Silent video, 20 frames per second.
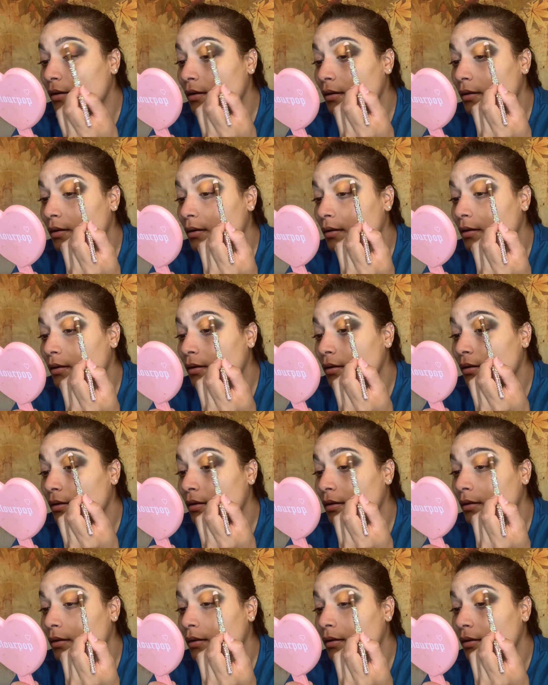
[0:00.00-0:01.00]

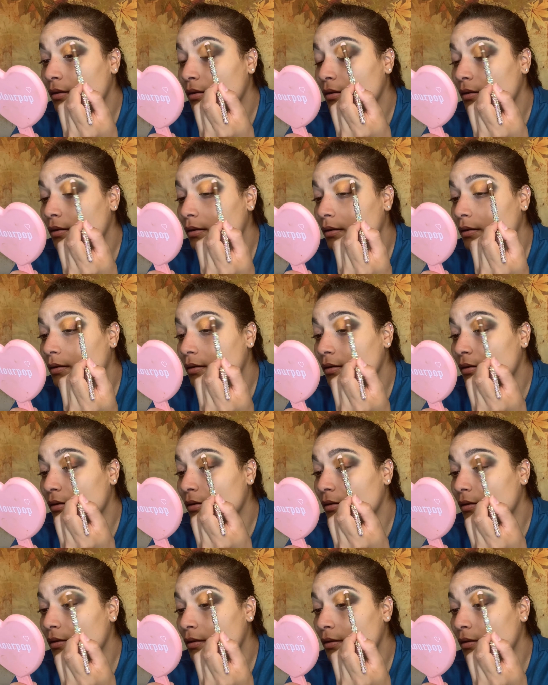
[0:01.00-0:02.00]

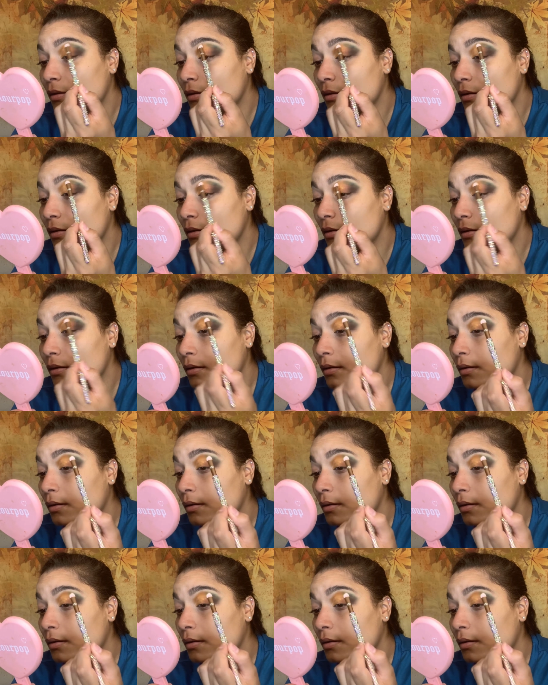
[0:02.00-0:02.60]
(silence)